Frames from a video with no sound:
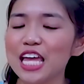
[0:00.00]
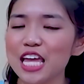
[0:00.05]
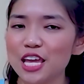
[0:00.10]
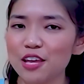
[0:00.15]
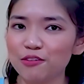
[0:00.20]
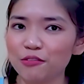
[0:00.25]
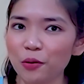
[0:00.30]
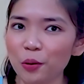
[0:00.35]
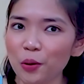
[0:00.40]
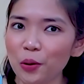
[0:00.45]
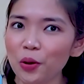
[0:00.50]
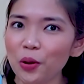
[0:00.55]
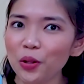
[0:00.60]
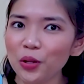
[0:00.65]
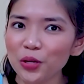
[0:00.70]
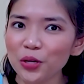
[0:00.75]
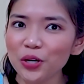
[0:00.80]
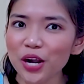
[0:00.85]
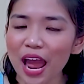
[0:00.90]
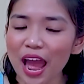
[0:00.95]
If
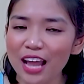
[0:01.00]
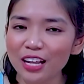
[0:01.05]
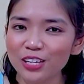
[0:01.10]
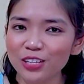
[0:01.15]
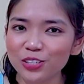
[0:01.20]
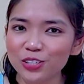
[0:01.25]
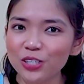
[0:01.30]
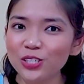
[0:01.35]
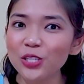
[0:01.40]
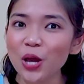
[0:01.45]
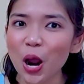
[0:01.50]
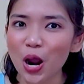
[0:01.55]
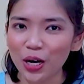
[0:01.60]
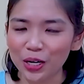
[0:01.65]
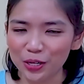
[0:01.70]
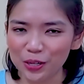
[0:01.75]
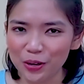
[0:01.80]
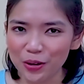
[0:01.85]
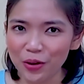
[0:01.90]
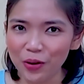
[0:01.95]
all your answers
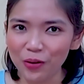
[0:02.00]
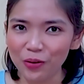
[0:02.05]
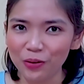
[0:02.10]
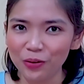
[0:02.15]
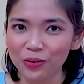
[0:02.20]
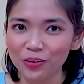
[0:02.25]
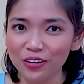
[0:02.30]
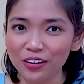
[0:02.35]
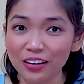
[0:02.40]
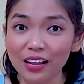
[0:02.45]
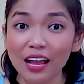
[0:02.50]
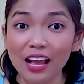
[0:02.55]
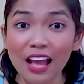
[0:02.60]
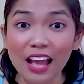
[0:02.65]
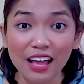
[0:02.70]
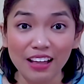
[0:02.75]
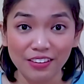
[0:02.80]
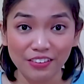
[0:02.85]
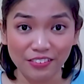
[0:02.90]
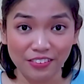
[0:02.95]
are no,
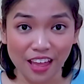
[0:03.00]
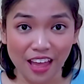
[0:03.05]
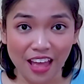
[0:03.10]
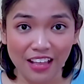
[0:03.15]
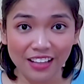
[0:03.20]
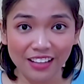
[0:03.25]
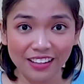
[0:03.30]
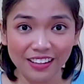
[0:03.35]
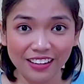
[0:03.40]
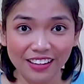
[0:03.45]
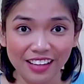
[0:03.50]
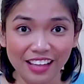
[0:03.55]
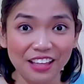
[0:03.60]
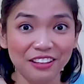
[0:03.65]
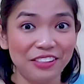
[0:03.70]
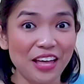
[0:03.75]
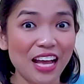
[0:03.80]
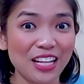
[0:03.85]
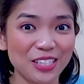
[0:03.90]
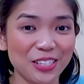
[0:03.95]
then
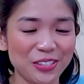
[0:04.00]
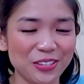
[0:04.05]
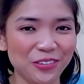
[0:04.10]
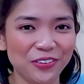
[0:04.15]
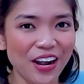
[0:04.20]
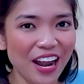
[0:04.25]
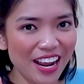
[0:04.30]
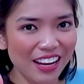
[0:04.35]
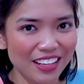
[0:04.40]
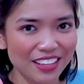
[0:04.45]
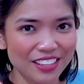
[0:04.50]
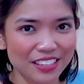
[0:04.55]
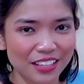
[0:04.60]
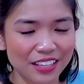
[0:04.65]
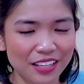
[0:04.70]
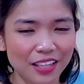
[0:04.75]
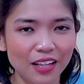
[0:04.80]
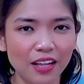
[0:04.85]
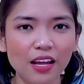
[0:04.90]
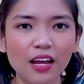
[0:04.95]
that's great.
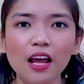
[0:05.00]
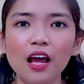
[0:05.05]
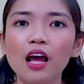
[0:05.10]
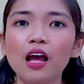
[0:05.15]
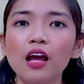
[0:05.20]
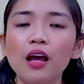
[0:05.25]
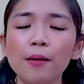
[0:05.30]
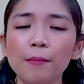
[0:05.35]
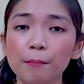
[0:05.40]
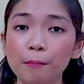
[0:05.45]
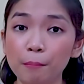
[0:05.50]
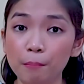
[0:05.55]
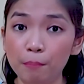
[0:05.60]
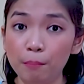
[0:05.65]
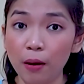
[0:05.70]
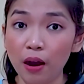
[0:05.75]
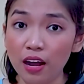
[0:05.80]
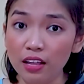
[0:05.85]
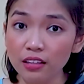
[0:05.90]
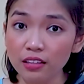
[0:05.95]

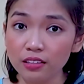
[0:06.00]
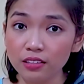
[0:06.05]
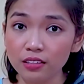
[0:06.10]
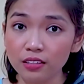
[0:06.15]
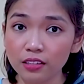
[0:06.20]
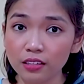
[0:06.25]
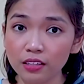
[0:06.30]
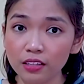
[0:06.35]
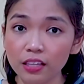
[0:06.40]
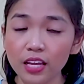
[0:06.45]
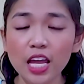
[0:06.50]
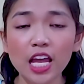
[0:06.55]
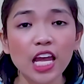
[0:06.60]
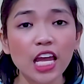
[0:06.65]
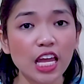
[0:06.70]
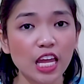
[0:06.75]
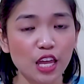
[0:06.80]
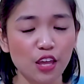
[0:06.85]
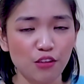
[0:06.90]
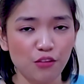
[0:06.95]
But
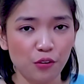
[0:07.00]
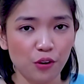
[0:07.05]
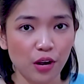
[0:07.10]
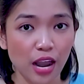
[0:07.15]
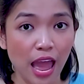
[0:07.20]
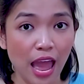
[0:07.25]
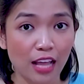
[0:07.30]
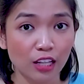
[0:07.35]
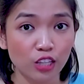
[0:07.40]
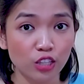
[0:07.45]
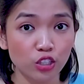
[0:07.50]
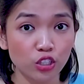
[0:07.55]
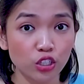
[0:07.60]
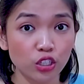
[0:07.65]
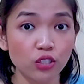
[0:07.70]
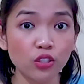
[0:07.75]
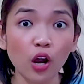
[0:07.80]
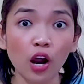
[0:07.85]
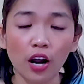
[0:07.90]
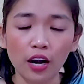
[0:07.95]
if your
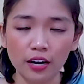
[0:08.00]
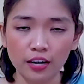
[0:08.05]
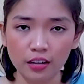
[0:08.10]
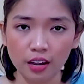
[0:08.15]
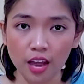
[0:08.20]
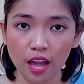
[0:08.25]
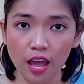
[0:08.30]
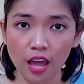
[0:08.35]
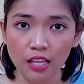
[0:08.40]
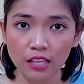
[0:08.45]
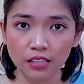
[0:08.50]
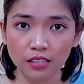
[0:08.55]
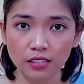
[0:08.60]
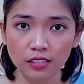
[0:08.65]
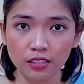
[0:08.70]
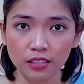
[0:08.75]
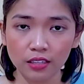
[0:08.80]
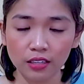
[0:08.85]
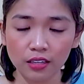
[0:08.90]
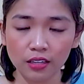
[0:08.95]
answers are yes,